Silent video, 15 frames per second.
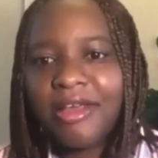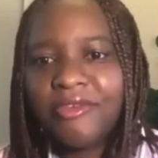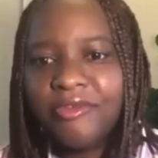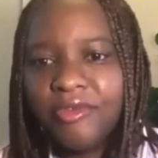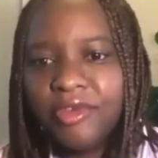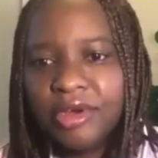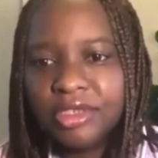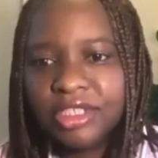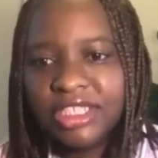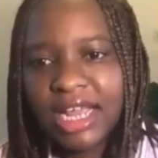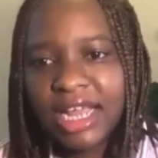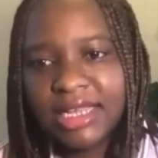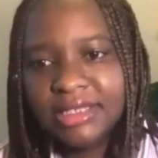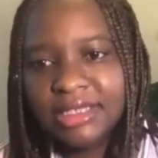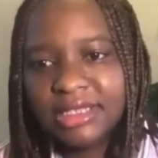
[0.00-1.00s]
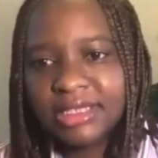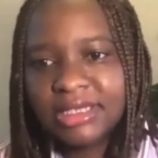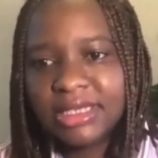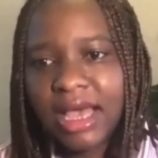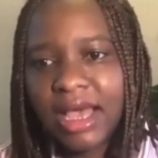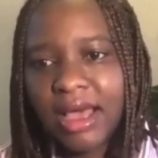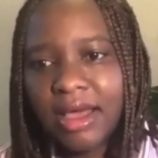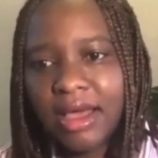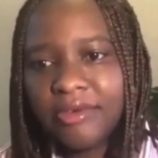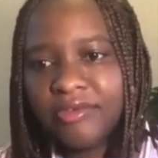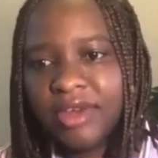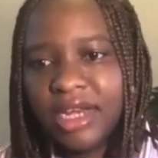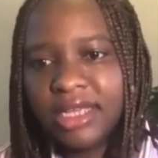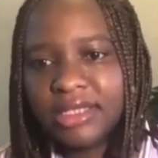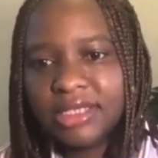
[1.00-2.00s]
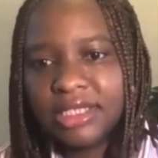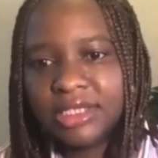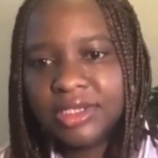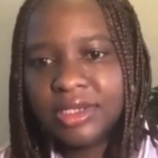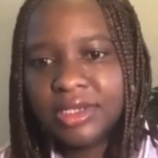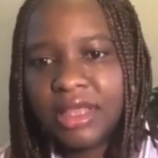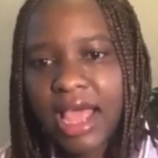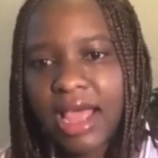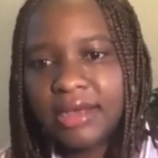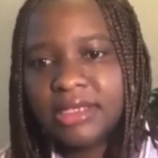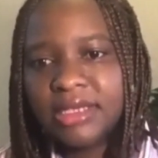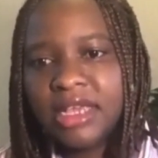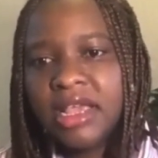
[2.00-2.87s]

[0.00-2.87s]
real challenges related to that.